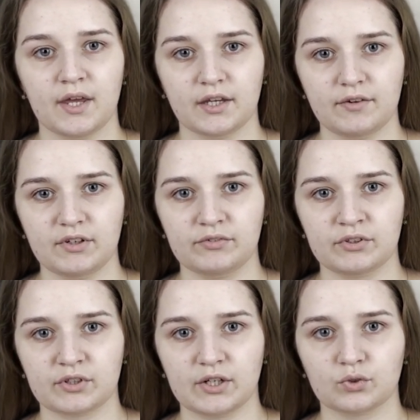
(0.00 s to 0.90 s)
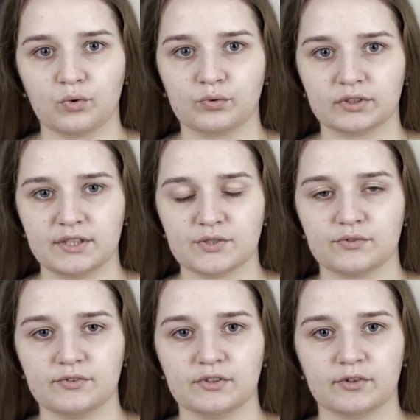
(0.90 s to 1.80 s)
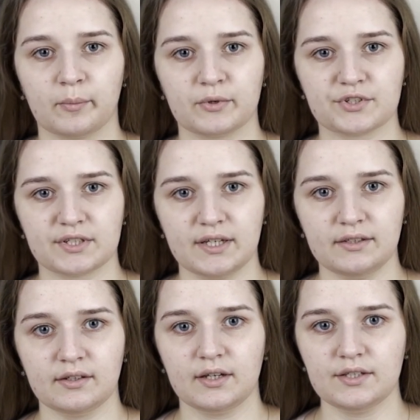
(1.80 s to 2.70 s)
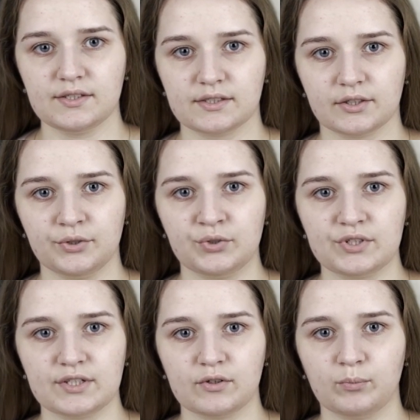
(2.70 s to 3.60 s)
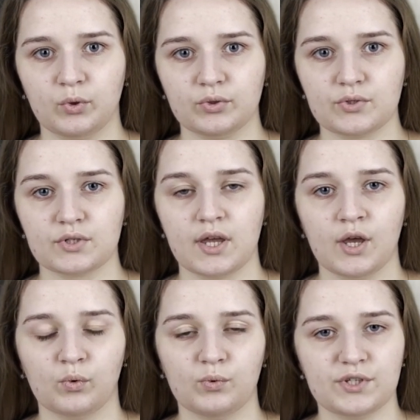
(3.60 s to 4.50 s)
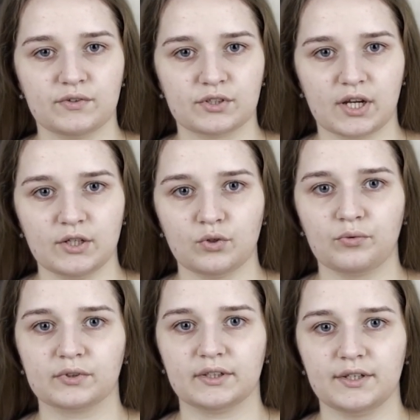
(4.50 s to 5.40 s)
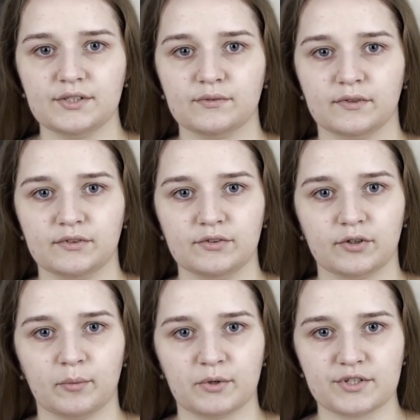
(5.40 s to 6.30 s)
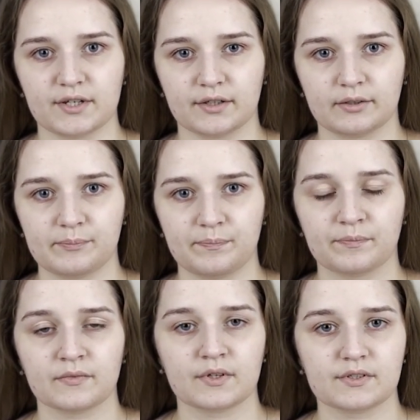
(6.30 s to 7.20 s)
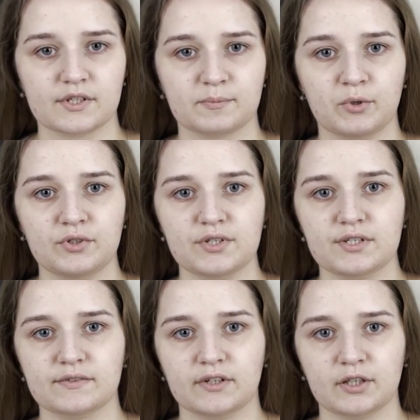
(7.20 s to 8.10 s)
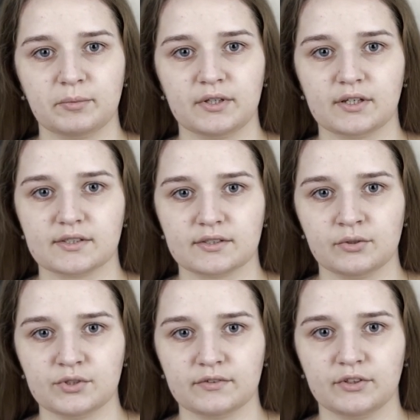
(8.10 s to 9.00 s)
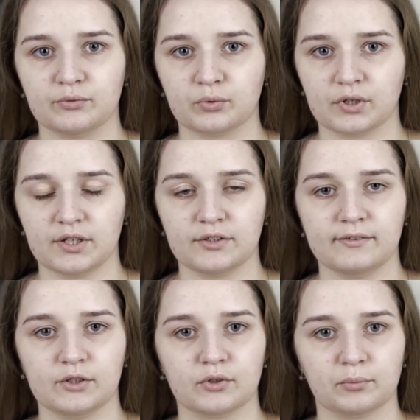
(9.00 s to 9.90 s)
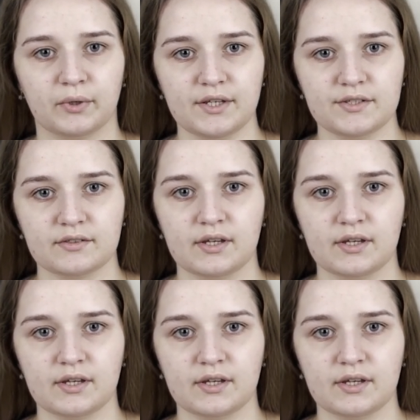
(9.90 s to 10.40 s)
Have a win rate of at least 55% and still not receive a bonus with a win rate of at least 55%. This bonus is available exclusively for individual bets,